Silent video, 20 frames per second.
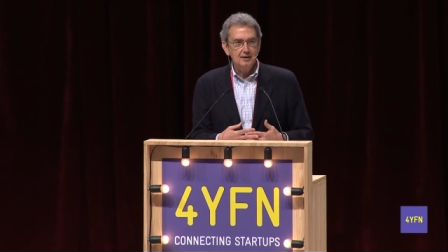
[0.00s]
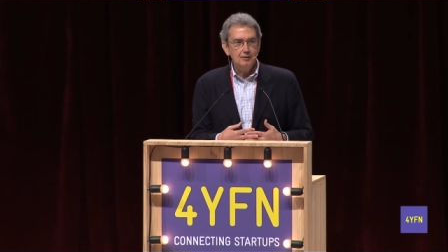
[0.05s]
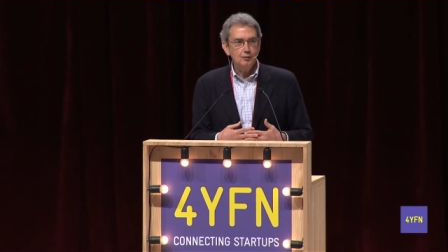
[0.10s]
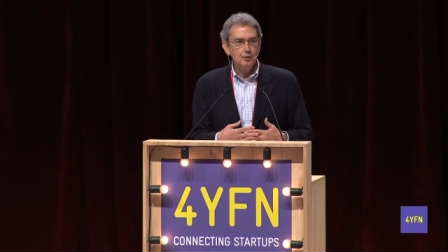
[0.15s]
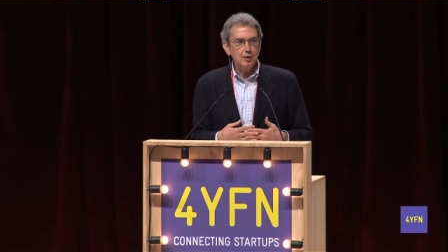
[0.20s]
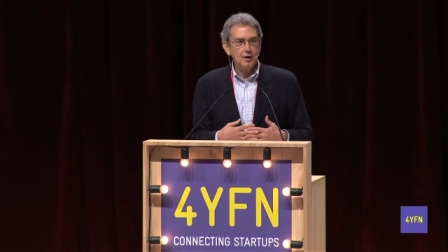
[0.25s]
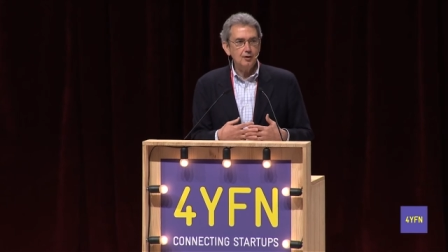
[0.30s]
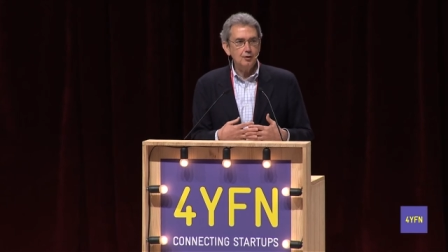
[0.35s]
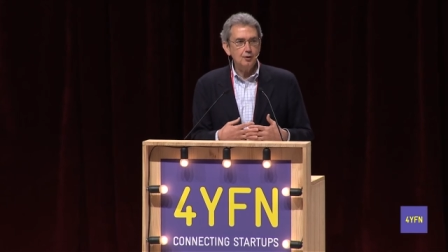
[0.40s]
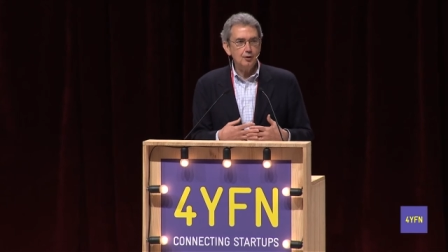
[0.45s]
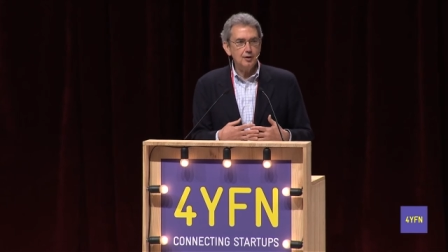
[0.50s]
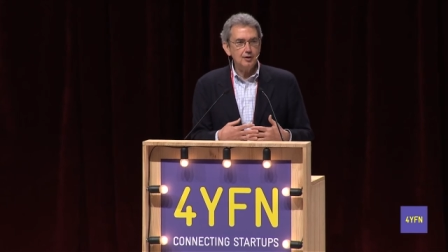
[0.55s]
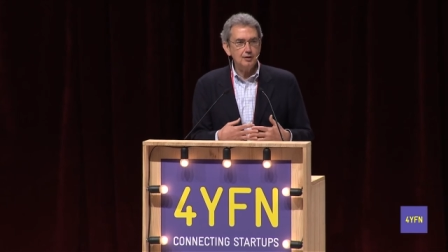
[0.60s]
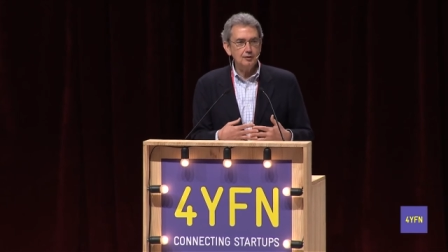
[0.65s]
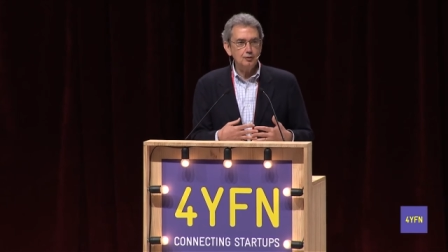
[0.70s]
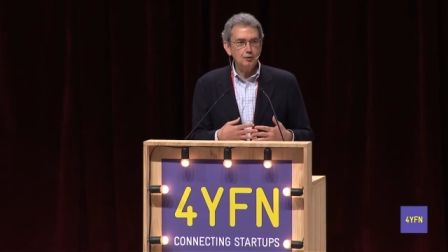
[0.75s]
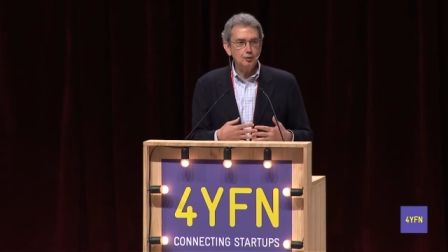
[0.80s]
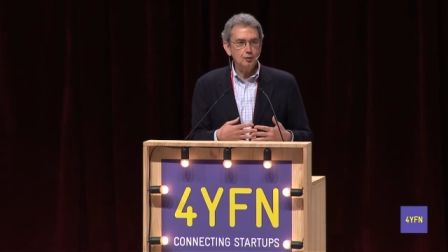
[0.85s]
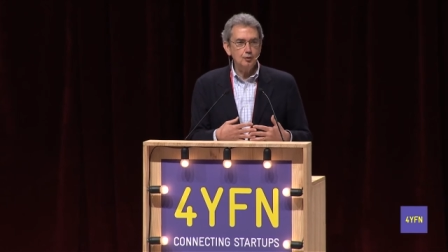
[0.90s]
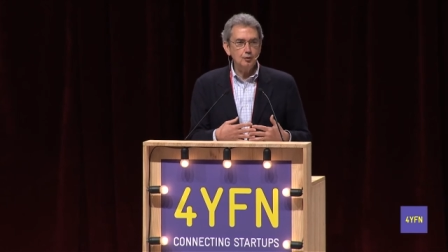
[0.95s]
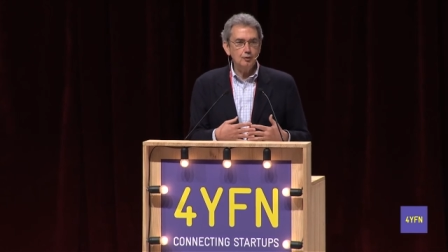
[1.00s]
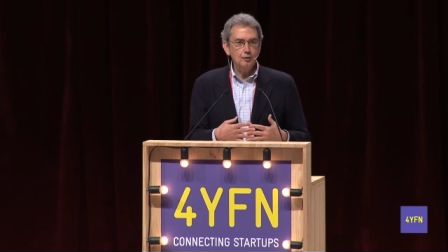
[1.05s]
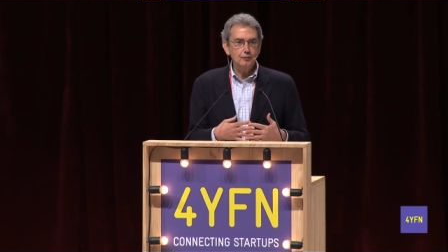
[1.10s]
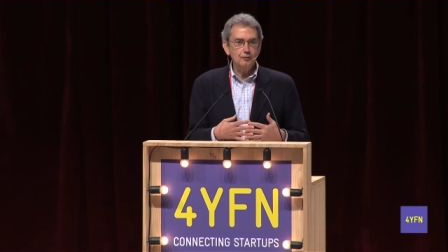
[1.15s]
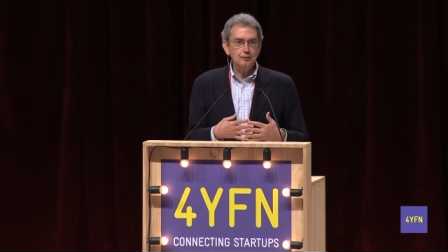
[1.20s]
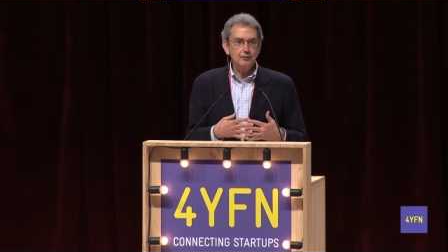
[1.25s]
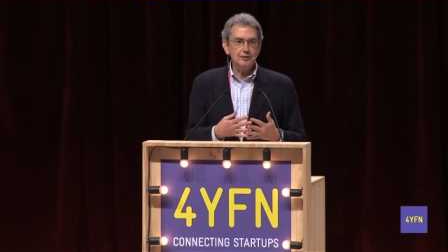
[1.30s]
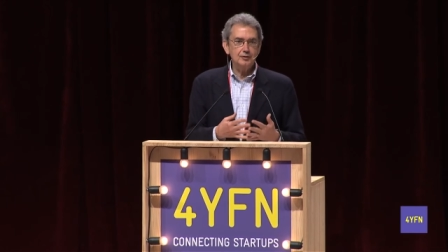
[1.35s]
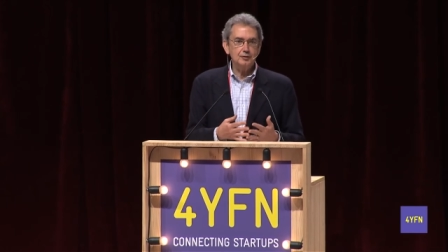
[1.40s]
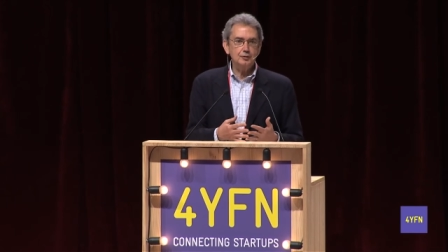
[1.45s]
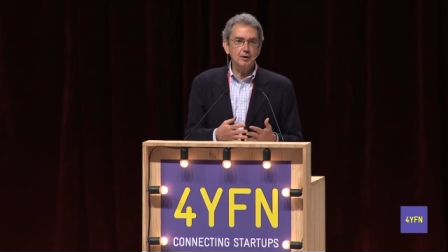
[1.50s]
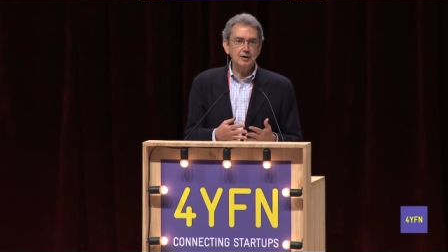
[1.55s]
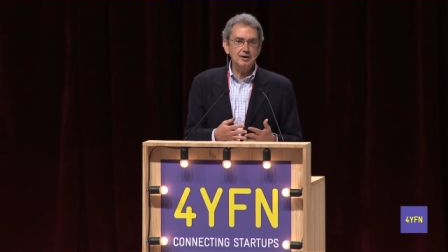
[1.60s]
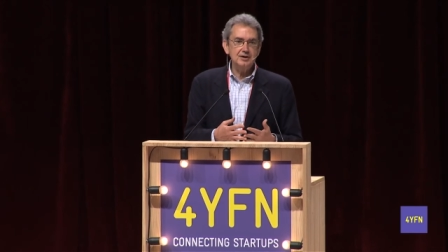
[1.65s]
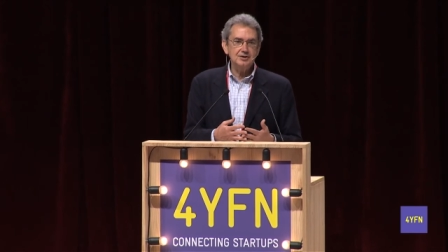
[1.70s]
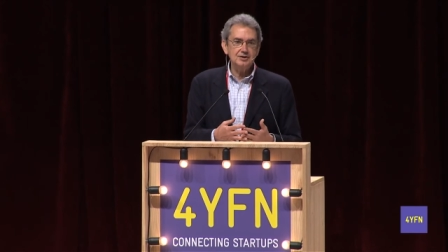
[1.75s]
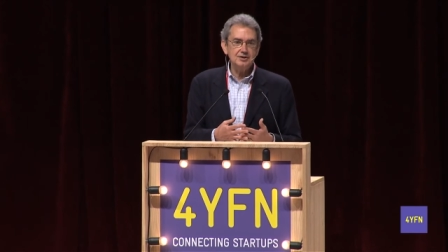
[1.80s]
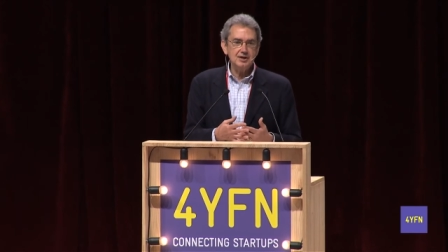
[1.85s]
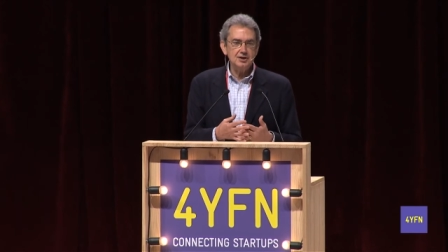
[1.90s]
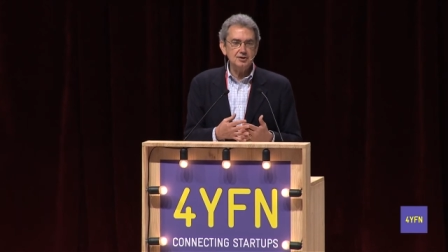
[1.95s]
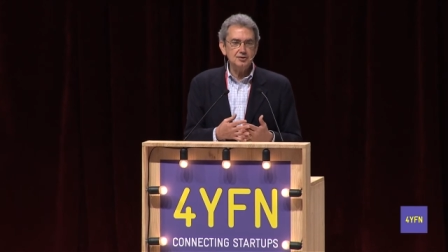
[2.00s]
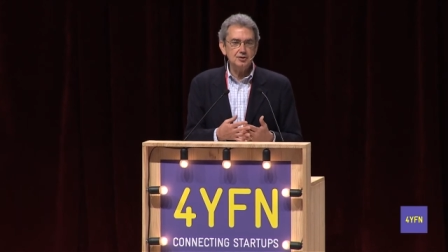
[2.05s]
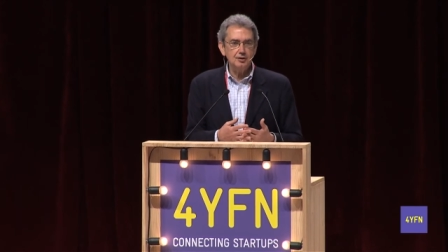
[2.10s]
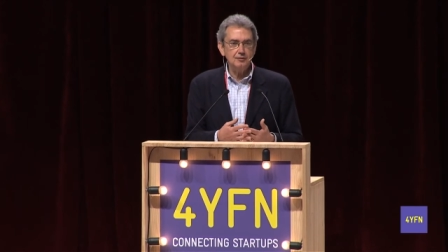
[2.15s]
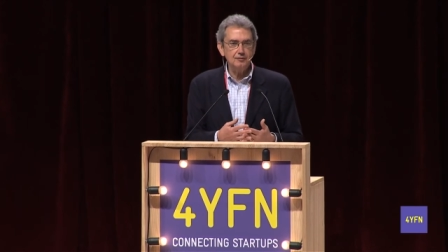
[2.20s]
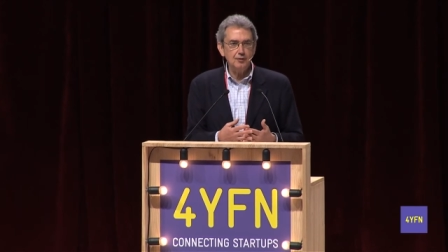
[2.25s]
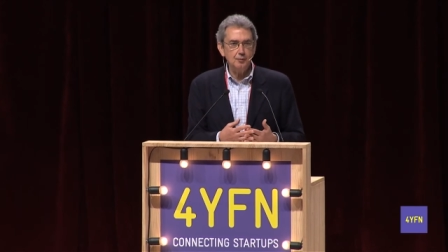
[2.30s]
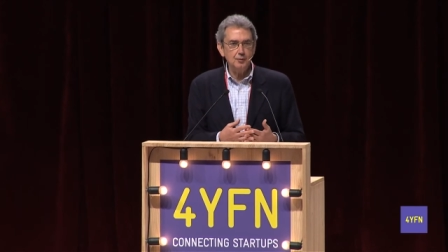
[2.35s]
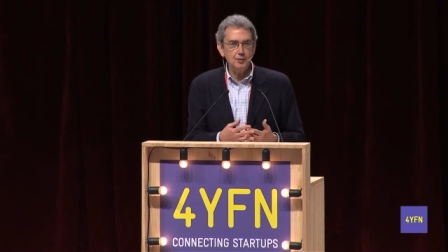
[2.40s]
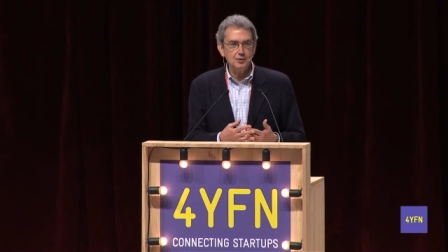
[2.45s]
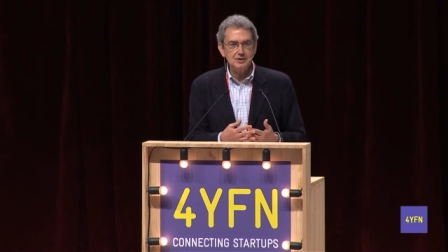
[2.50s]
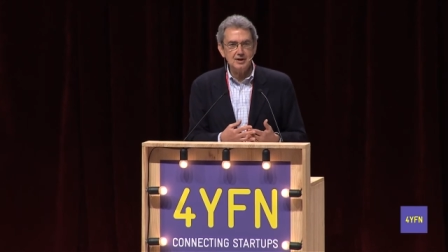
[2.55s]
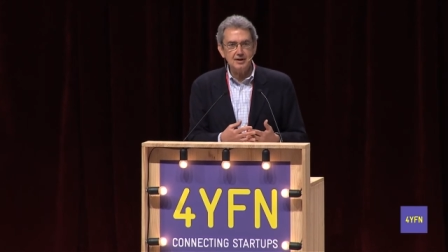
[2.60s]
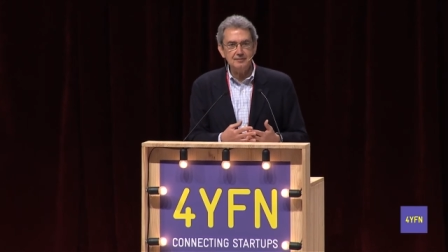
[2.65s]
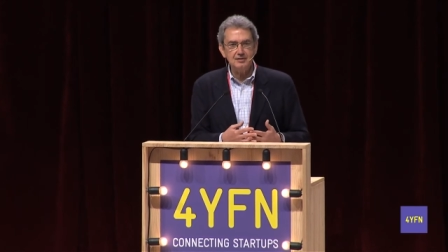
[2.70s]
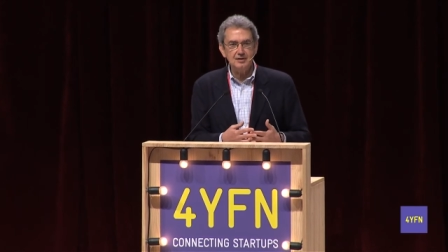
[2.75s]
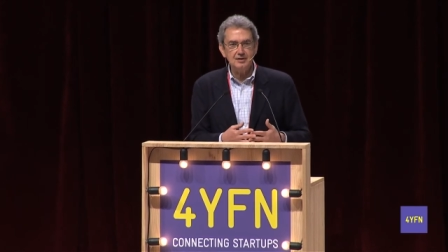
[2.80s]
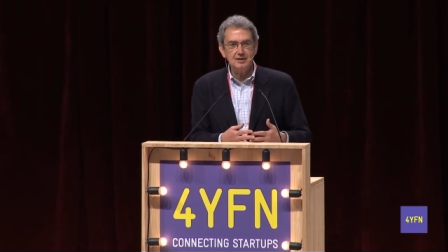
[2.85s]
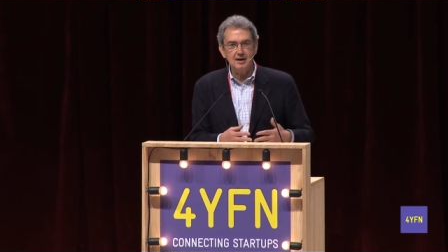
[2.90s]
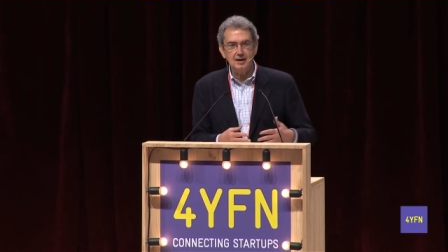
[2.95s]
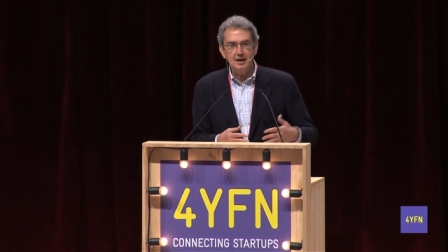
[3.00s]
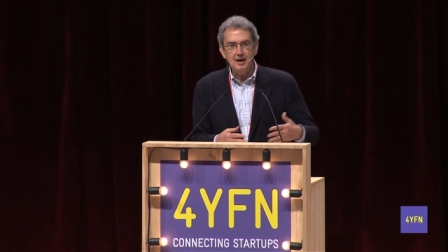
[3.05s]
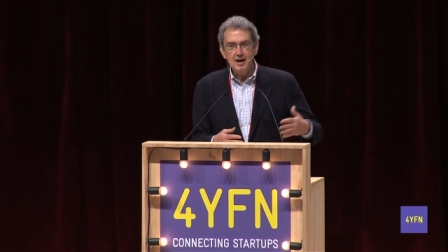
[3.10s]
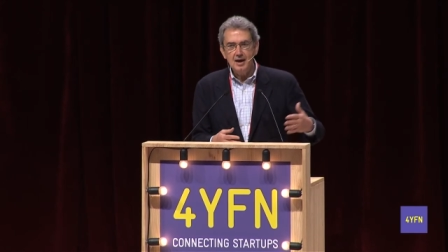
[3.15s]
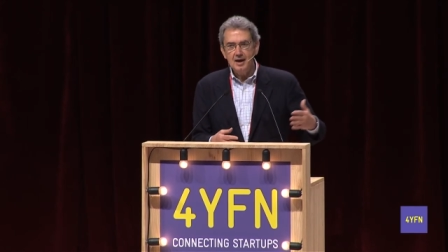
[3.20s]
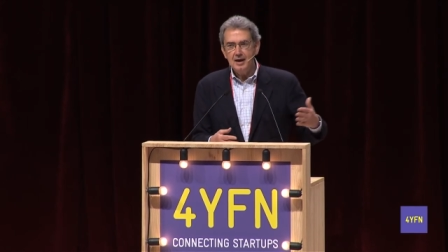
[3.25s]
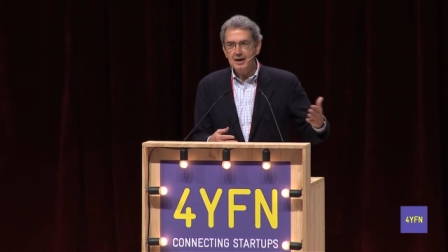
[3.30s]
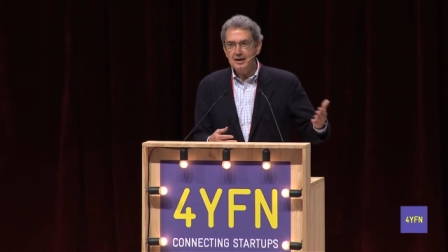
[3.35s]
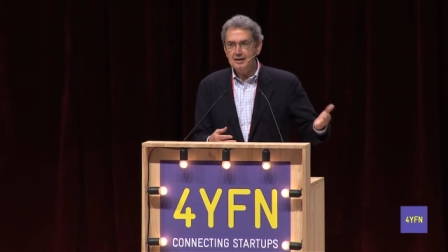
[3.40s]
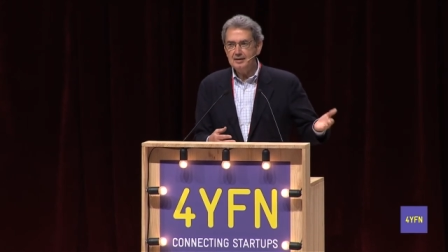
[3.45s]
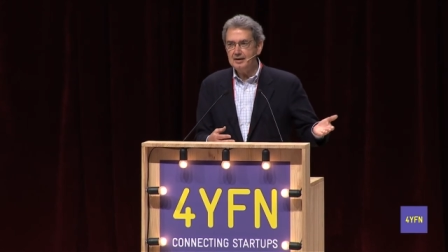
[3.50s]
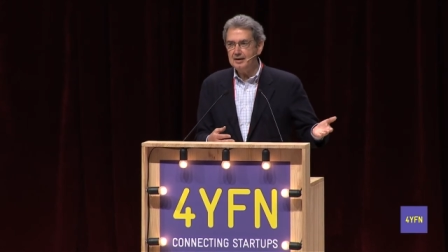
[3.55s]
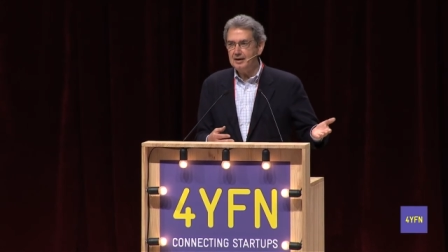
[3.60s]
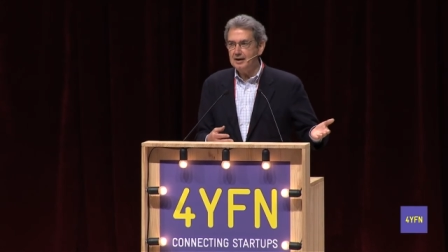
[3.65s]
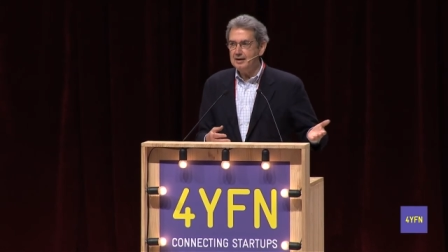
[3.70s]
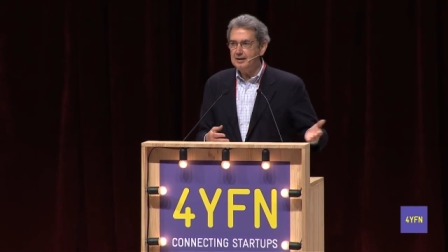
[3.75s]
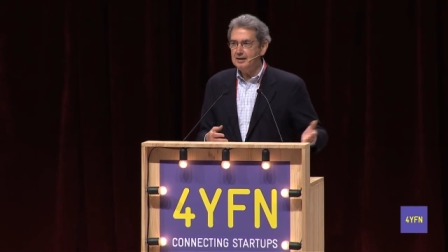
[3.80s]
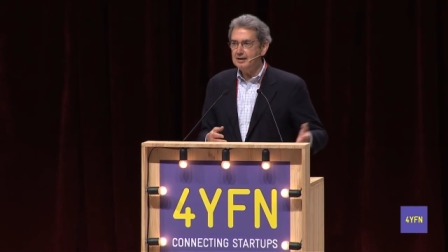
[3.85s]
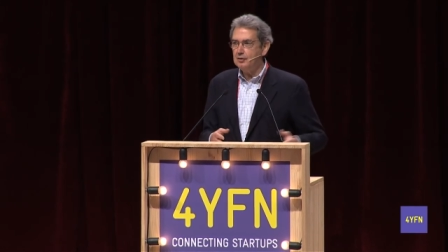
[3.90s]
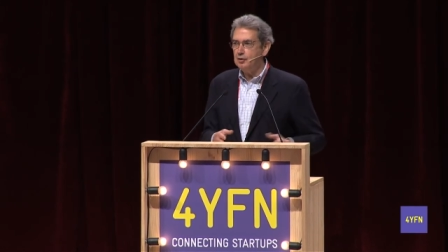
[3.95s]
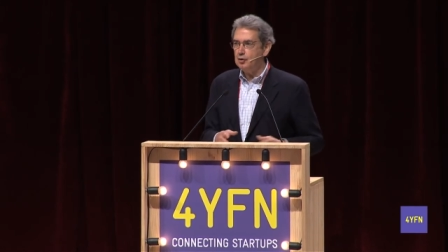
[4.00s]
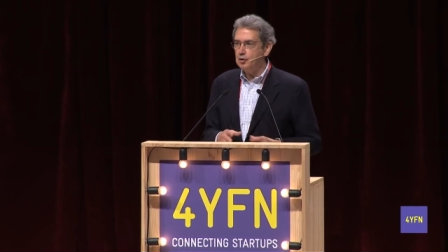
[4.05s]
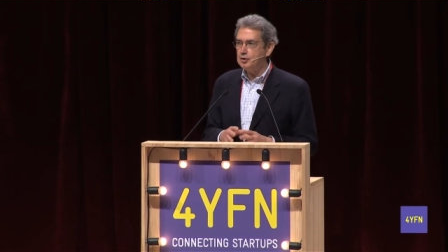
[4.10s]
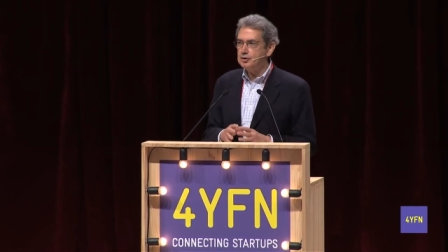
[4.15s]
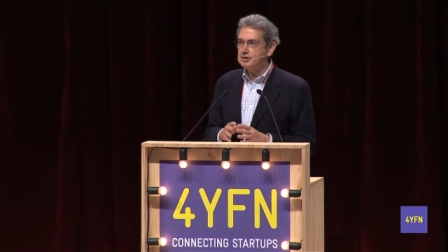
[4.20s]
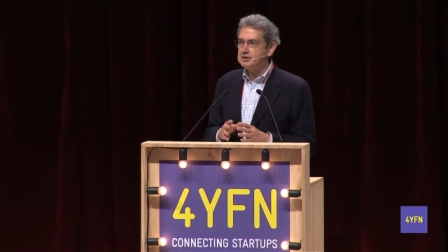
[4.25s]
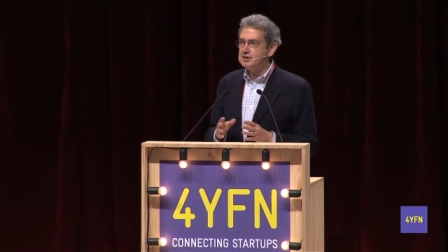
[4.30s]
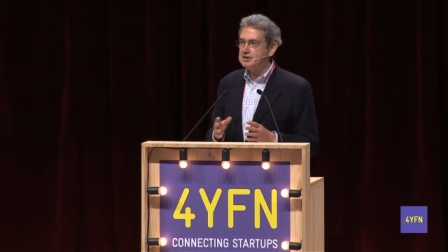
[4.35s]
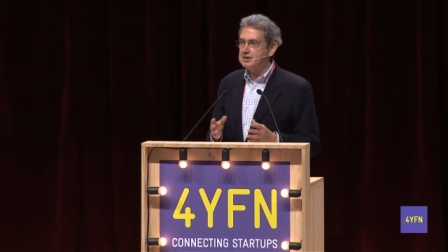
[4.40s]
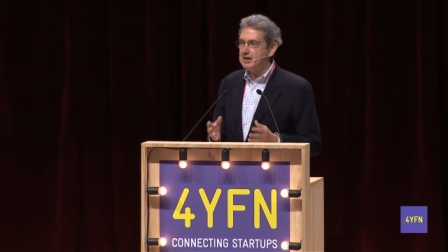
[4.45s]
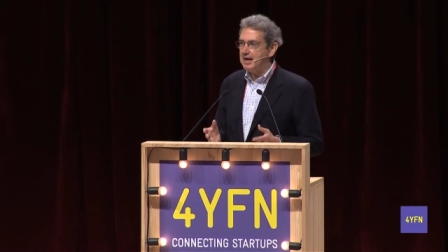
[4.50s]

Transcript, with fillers: We're going to virtualization of almost everything. In the, in the goods